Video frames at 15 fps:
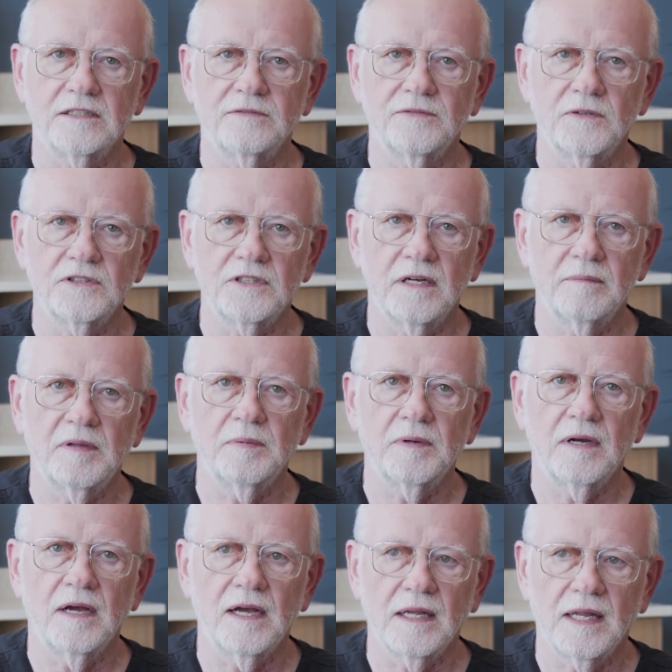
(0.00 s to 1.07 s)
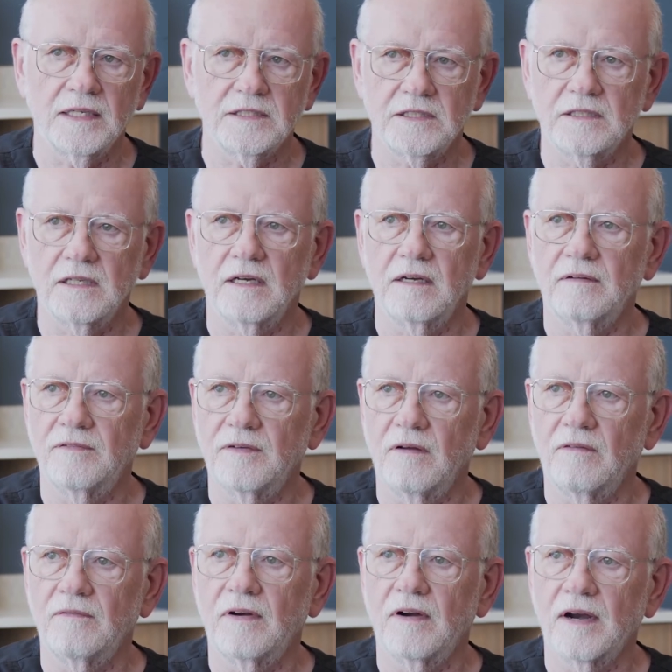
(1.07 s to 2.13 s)
The first time they put eyeglasses on, it
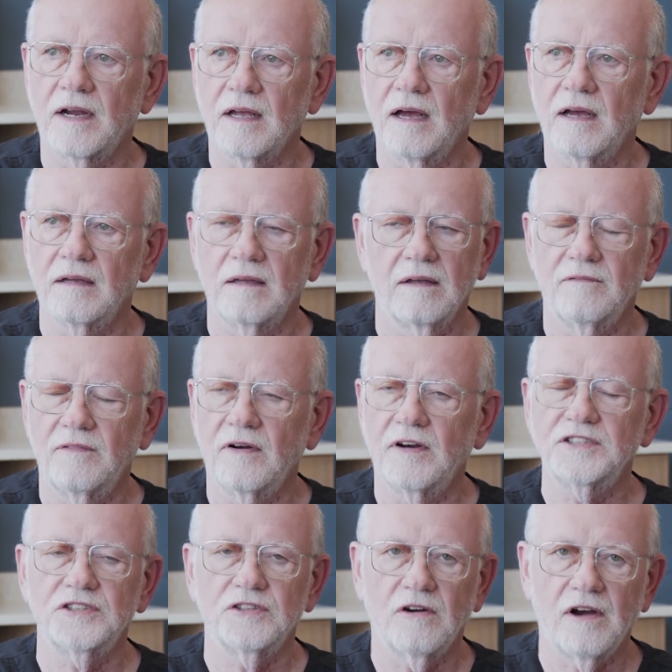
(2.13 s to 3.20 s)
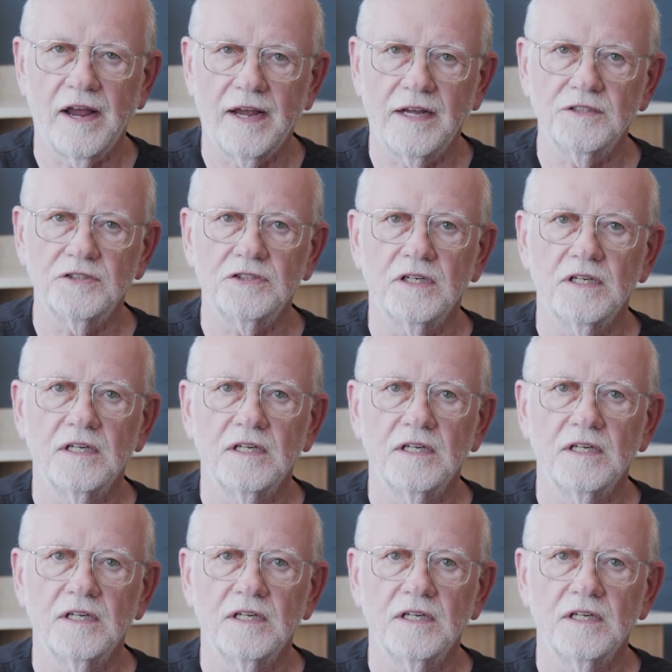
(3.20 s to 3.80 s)
felt very strange.